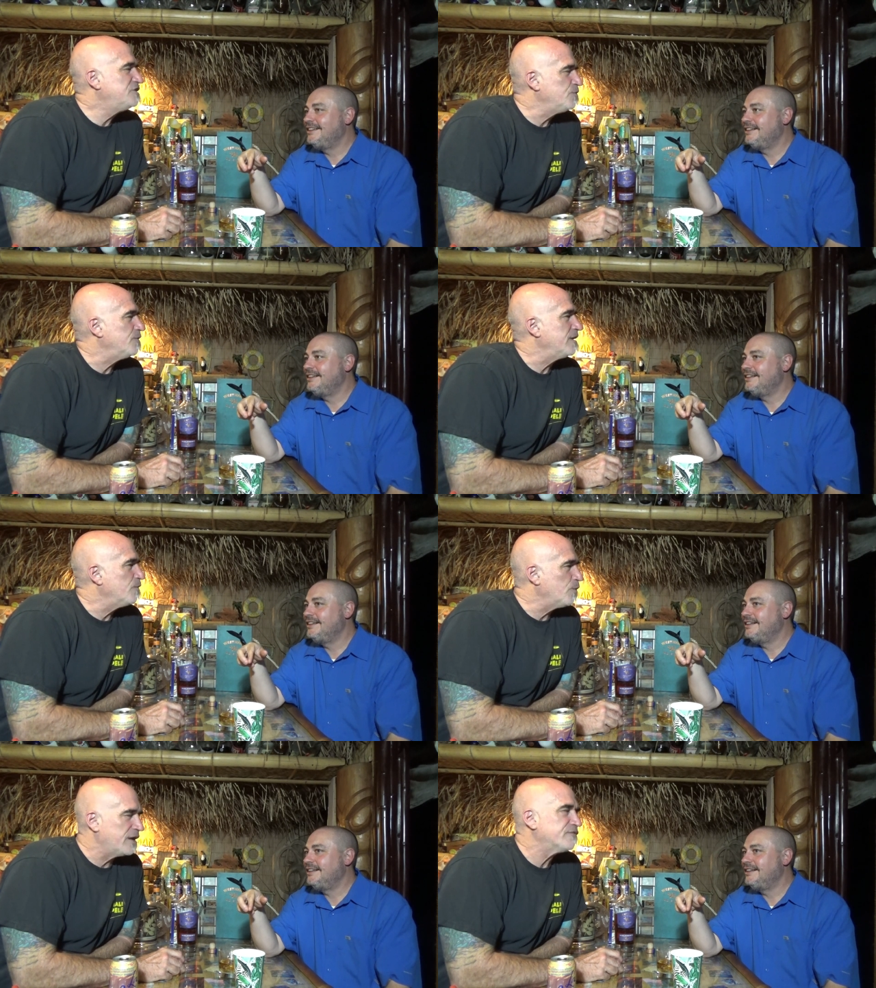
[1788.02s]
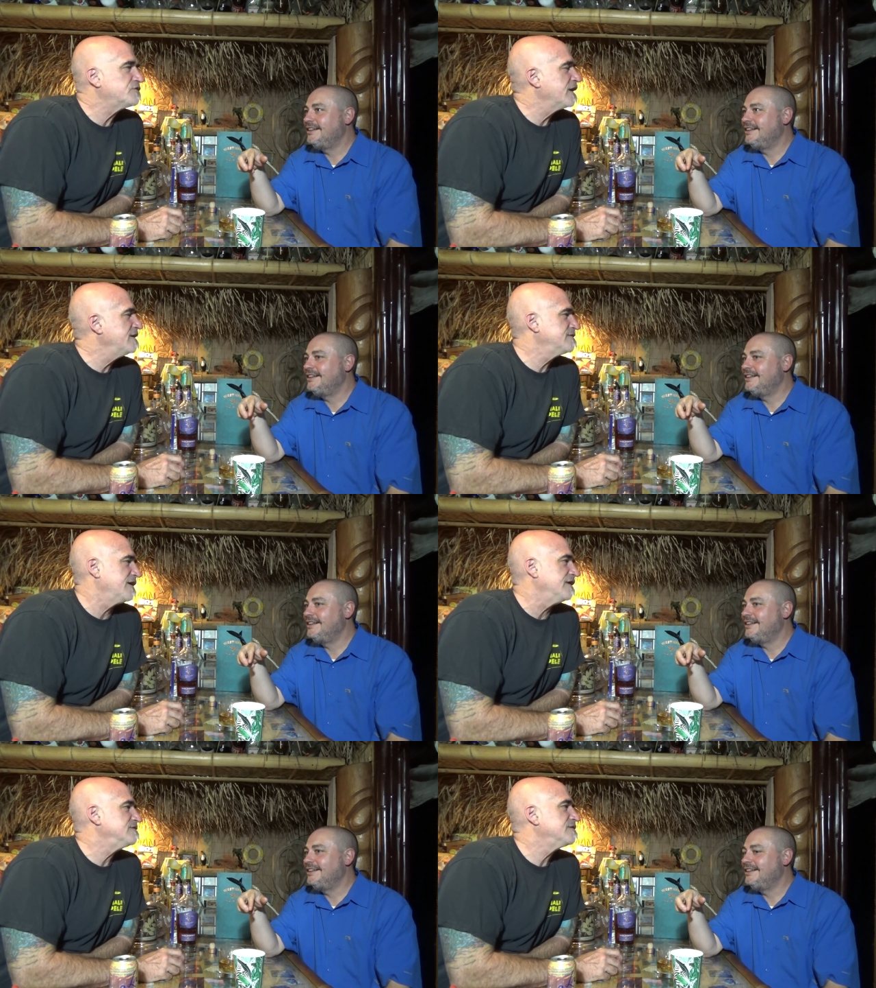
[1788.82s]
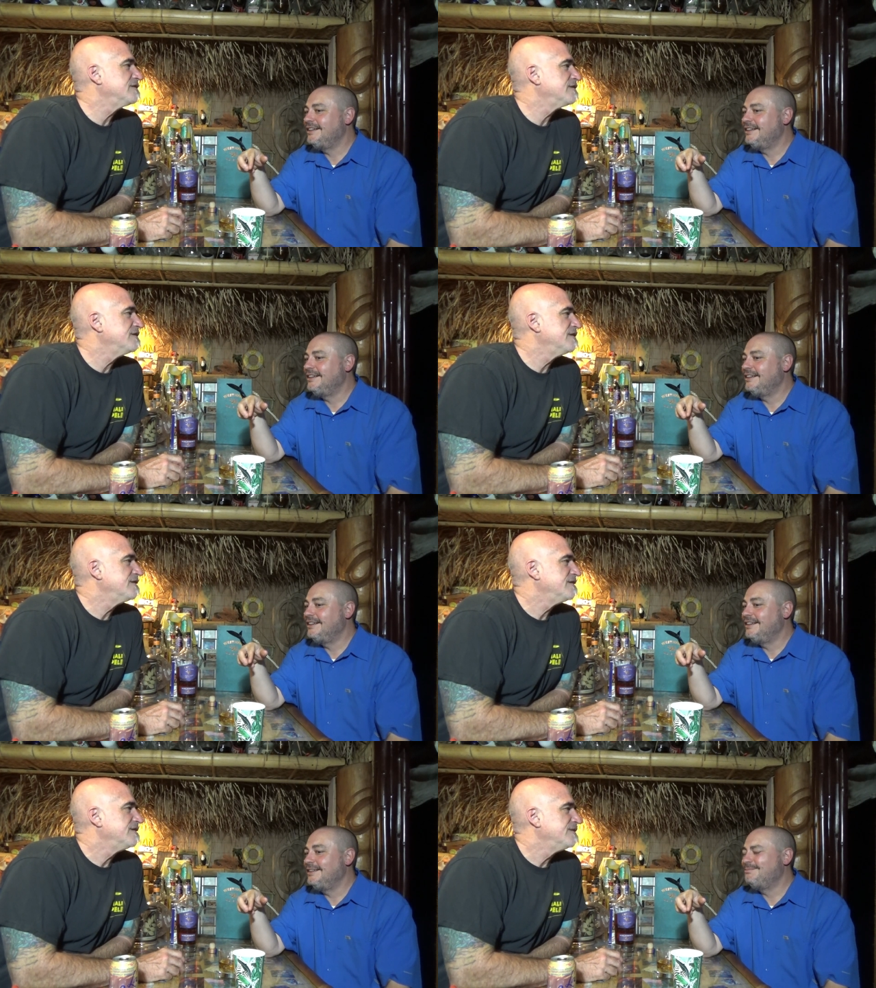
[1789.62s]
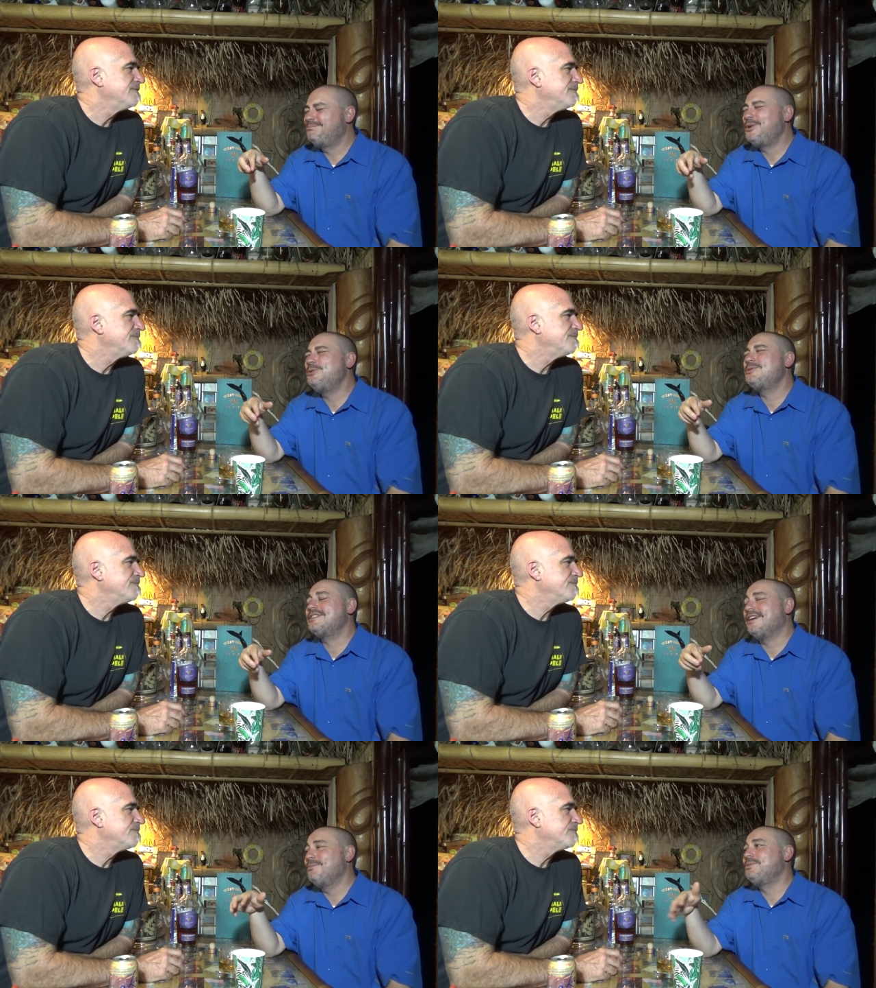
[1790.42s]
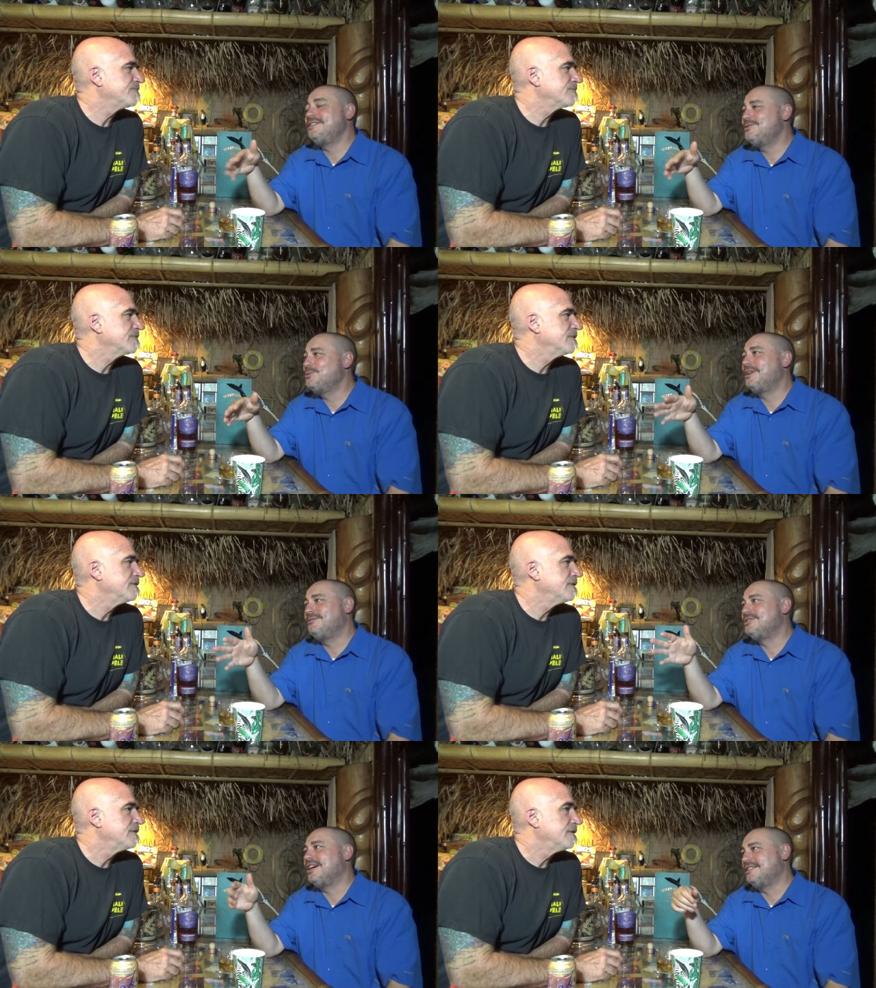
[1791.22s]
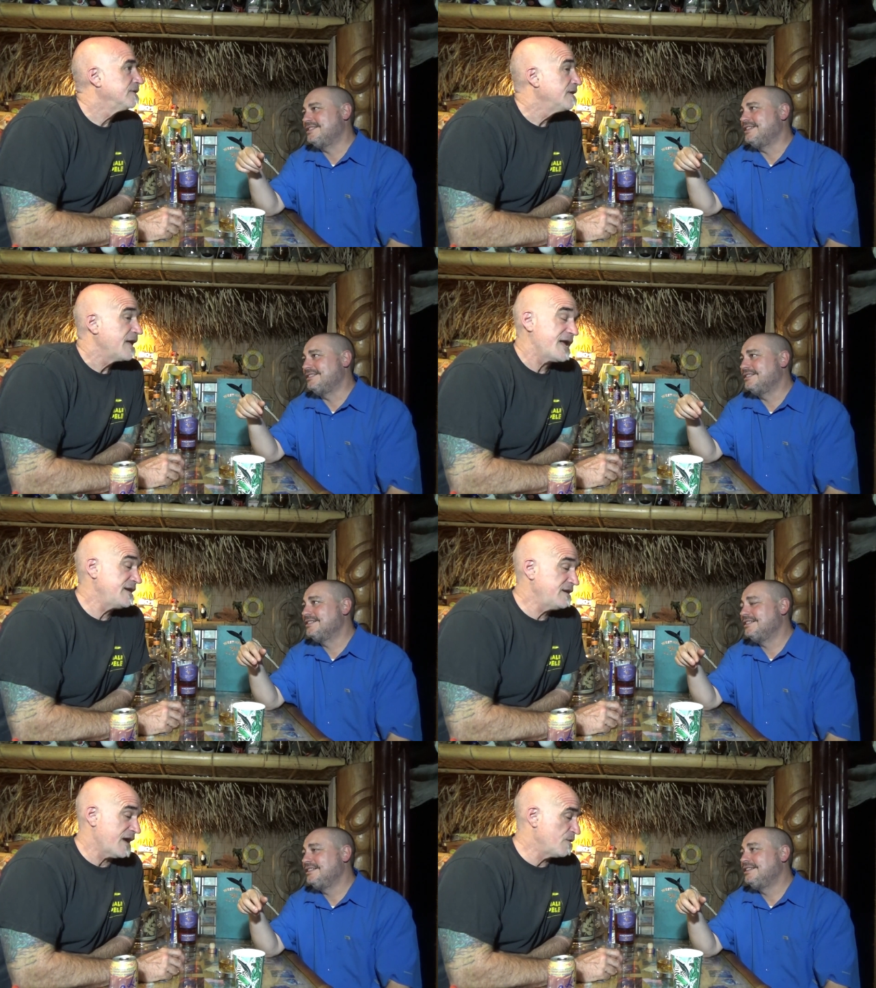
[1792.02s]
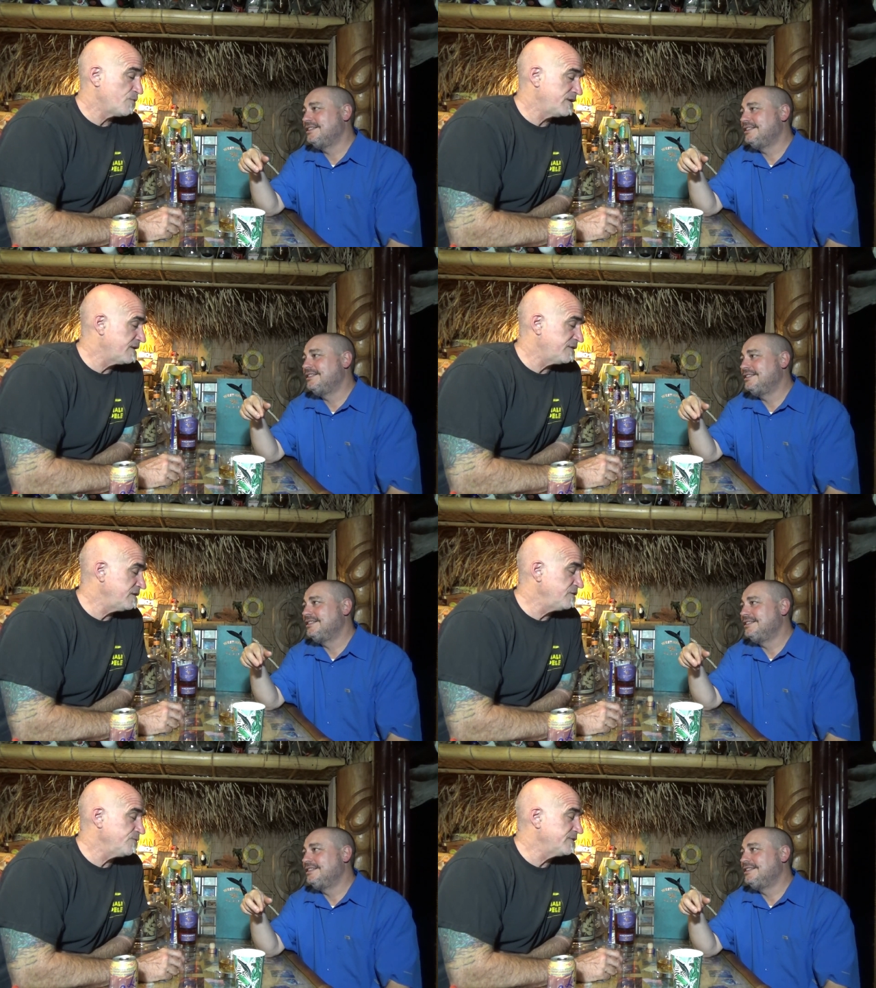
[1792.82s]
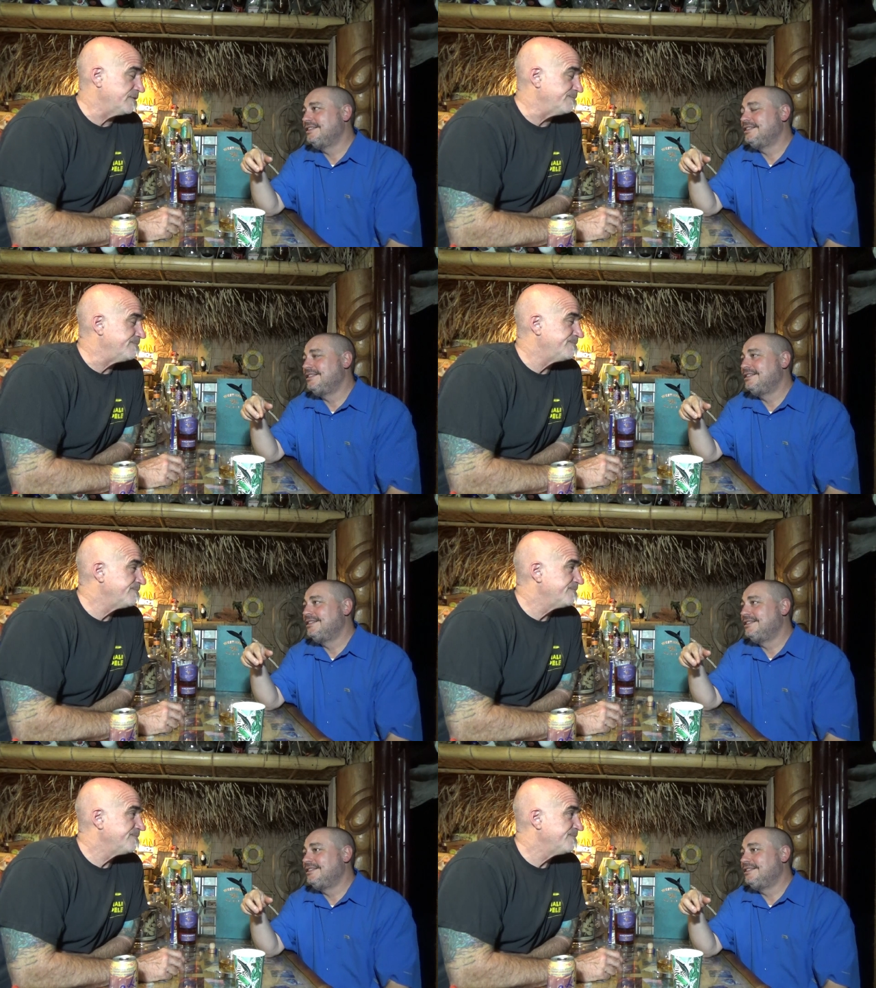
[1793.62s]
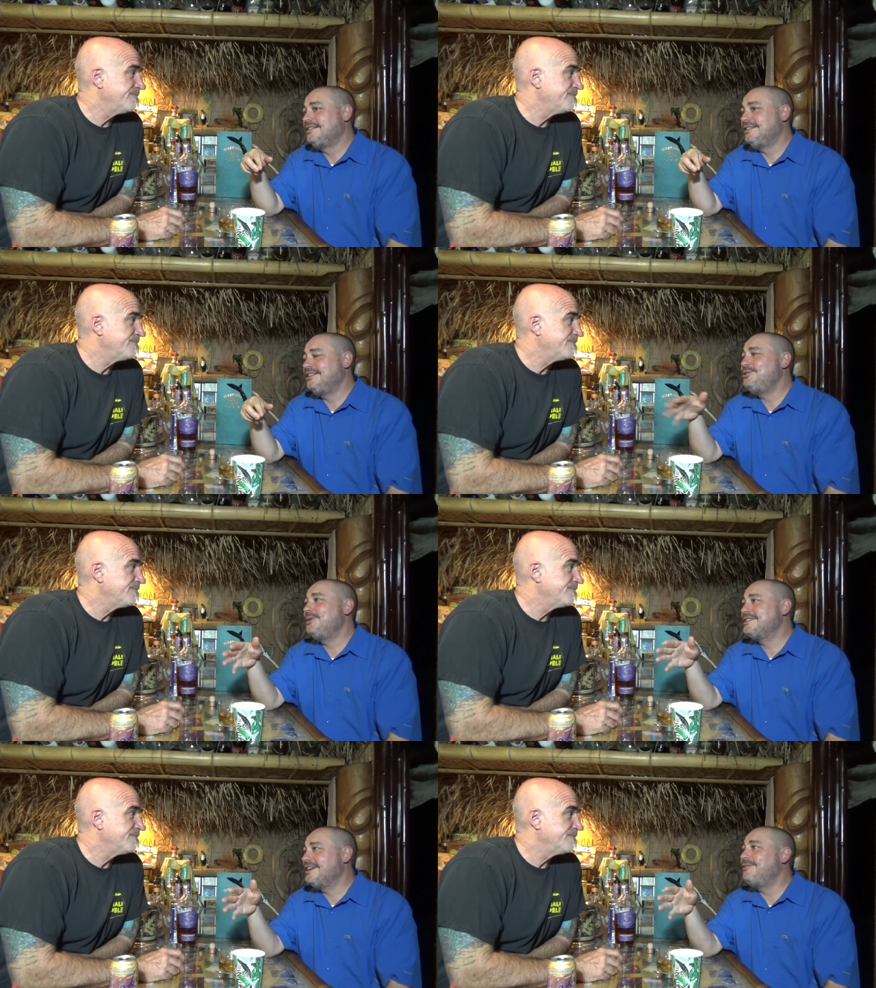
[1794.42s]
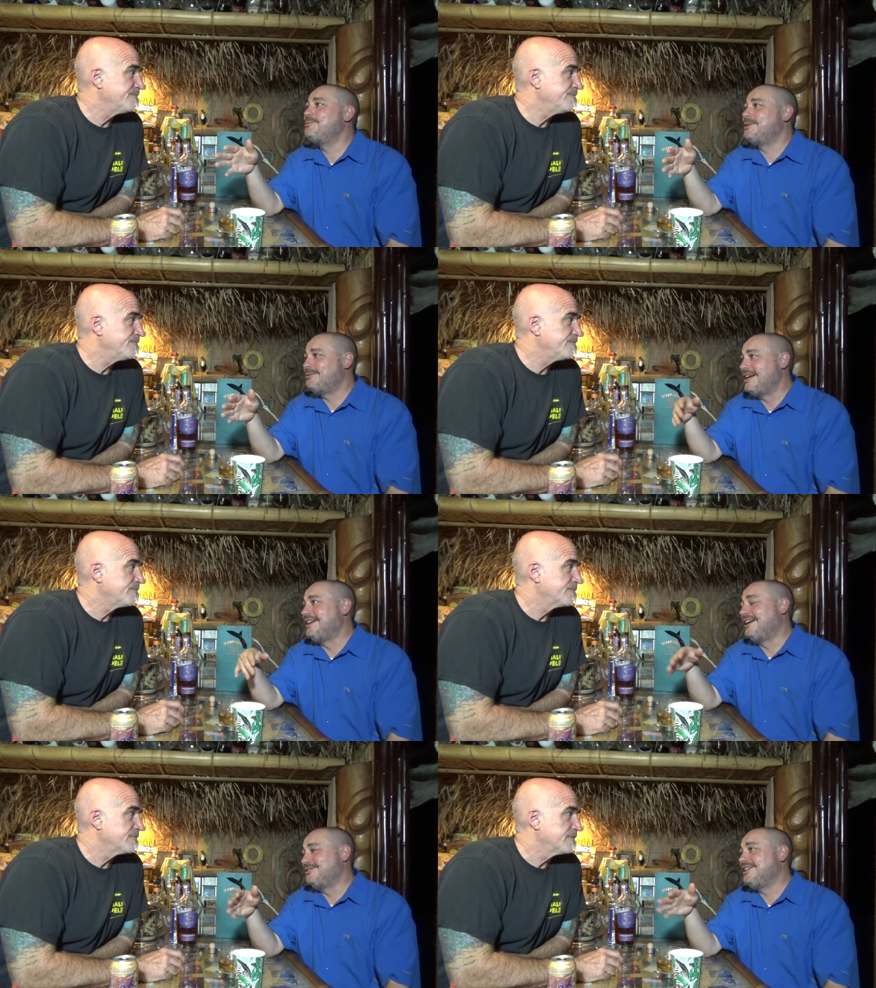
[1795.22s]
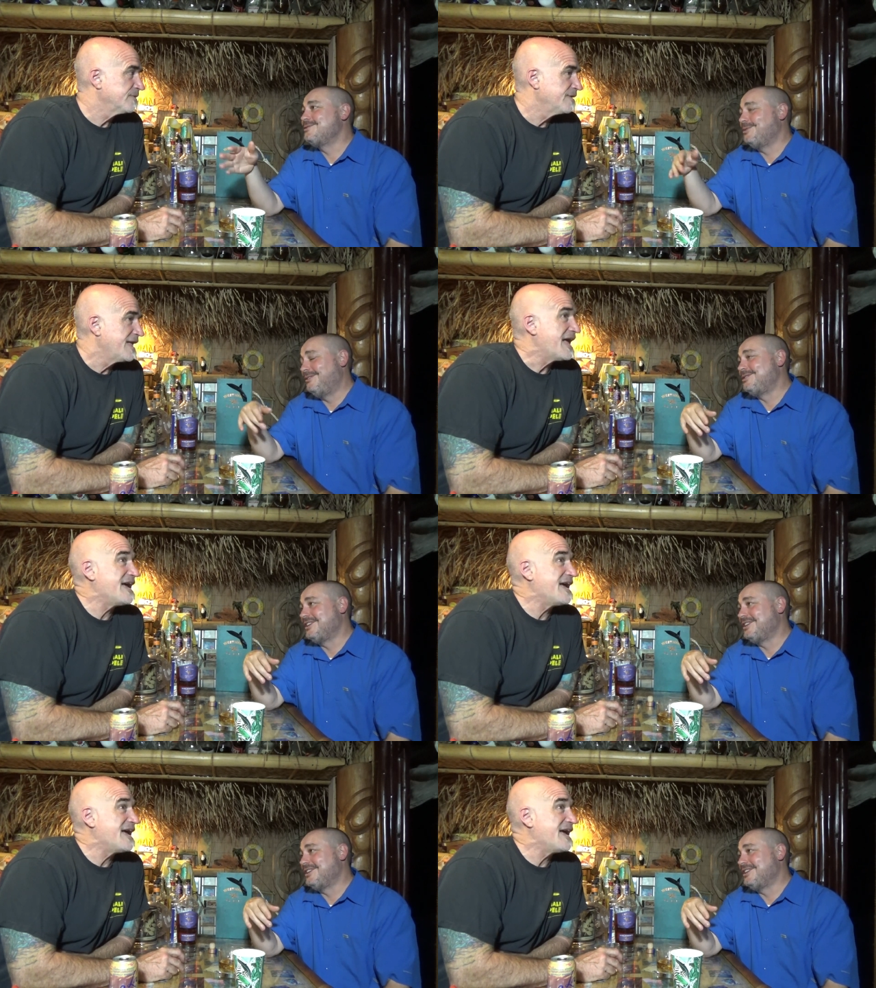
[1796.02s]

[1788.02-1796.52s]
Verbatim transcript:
Speaker 1: do. Whatever China says.
Speaker 2: Most companies do whatever China says. And I want nothing to do with them. The U.S. government right now does whatever.